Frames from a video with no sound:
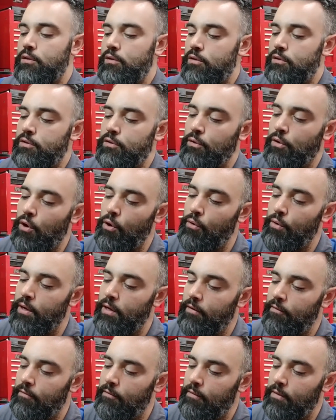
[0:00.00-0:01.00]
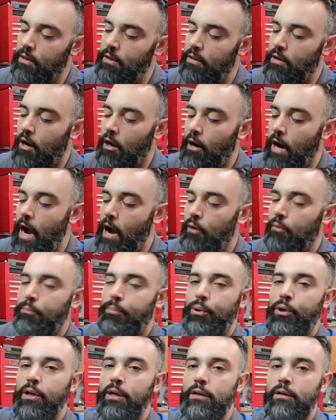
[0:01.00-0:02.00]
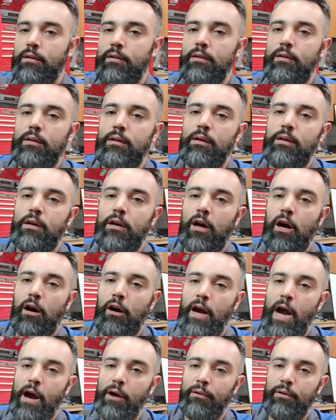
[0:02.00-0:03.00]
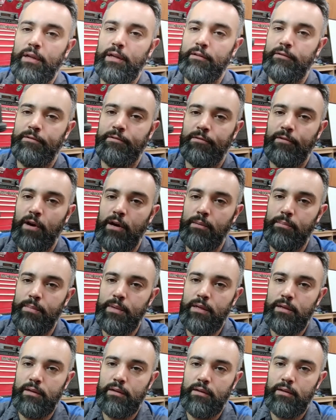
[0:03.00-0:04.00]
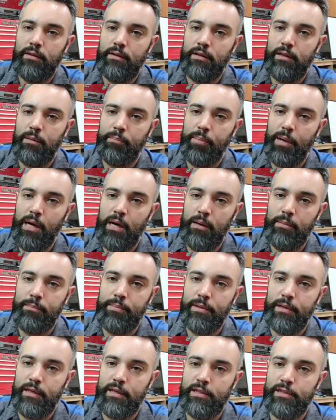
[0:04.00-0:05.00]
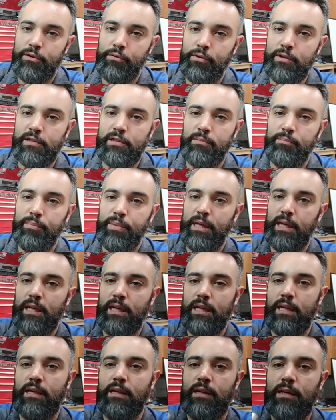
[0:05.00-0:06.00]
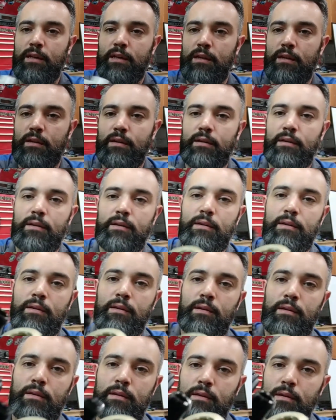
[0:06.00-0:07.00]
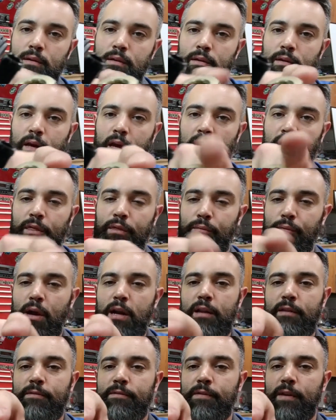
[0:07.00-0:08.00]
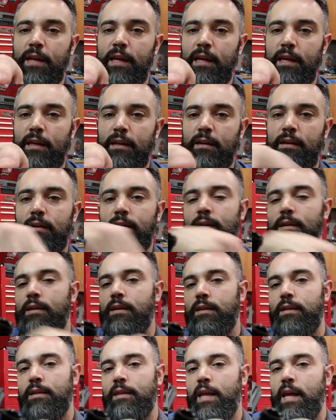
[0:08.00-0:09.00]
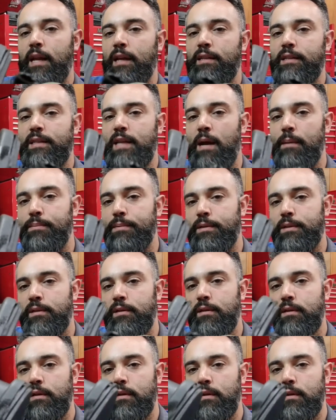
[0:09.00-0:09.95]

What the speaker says: So our outlet from the pump is going to be a threaded fitting that accepts